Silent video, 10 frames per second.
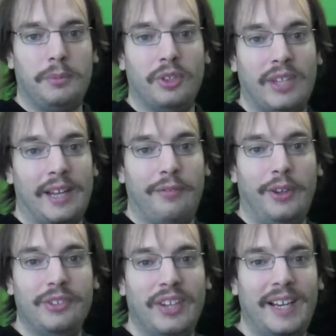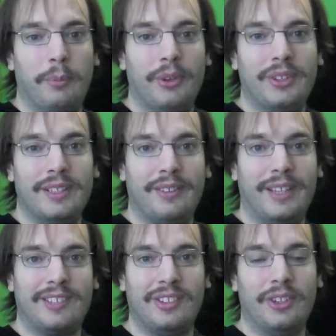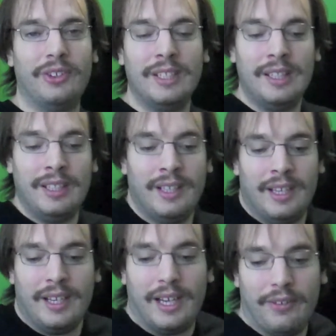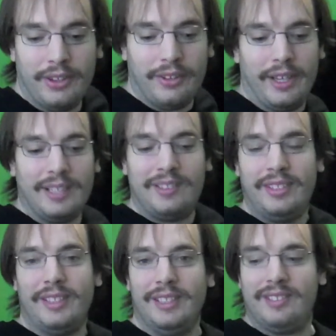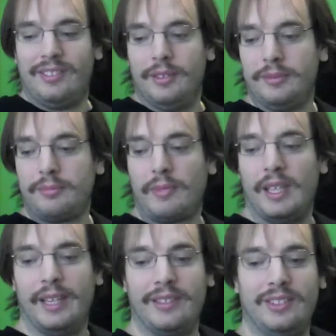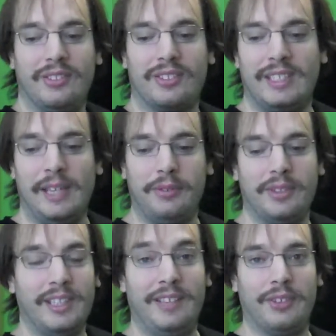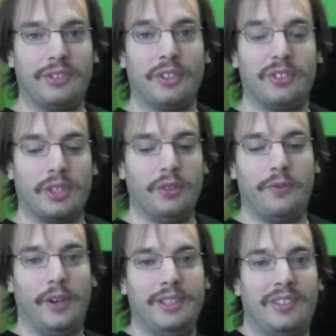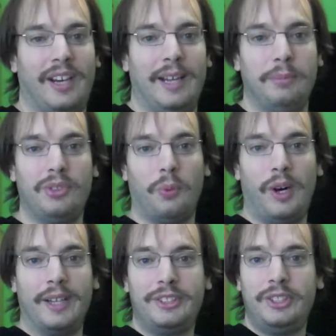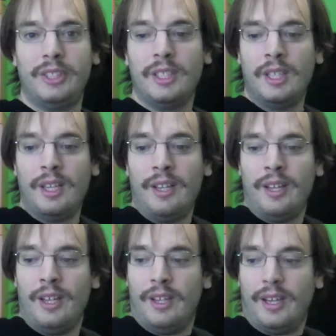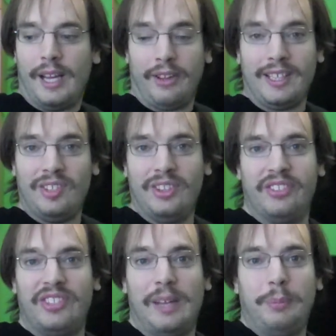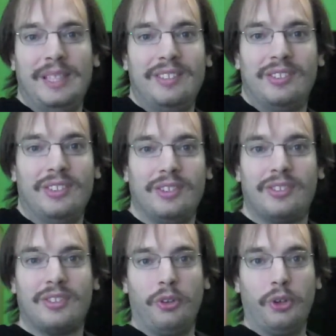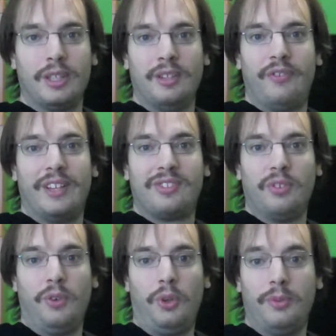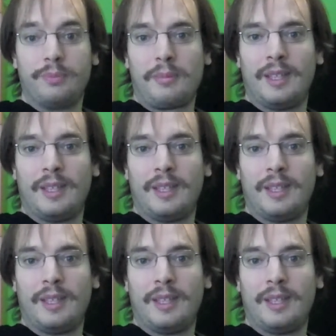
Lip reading: had a fun time with it. Like, so, I really liked it just gave us a good fun time to watch. I liked the set pieces, the look of the festival,